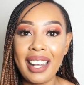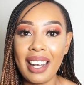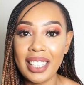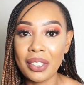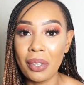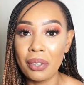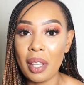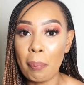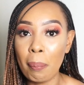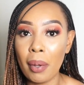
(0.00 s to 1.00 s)
let's go to
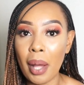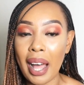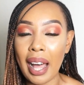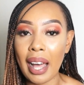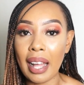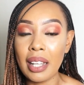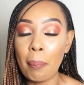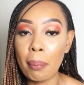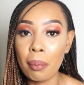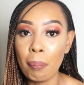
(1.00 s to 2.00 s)

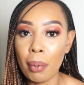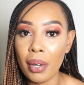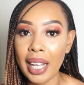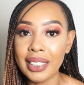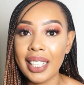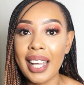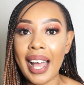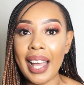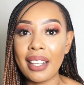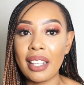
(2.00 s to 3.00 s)
the products
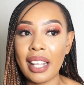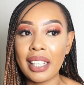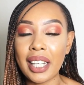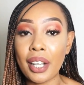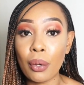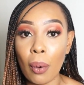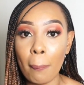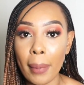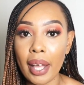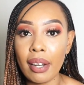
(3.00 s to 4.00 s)
that I
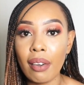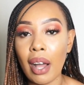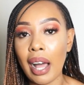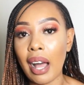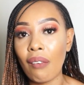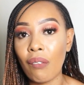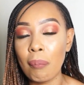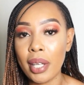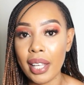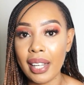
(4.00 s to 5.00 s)
recommend for
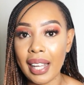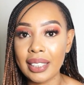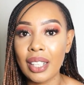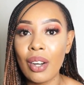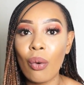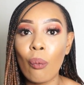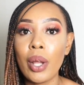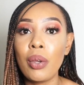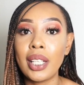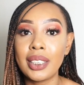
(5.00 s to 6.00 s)
beginners
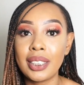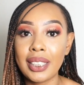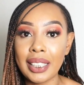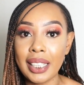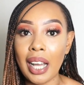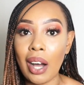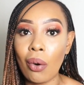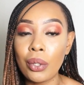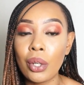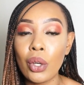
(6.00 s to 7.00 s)
when you are starting
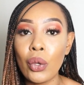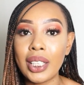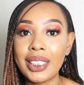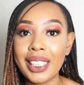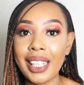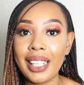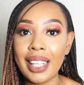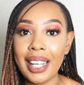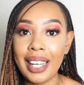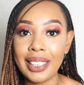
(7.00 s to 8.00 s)
out your
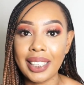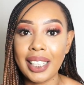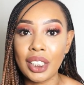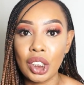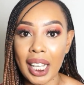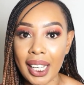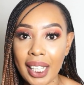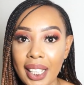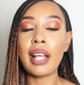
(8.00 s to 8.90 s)
skin lightening journey.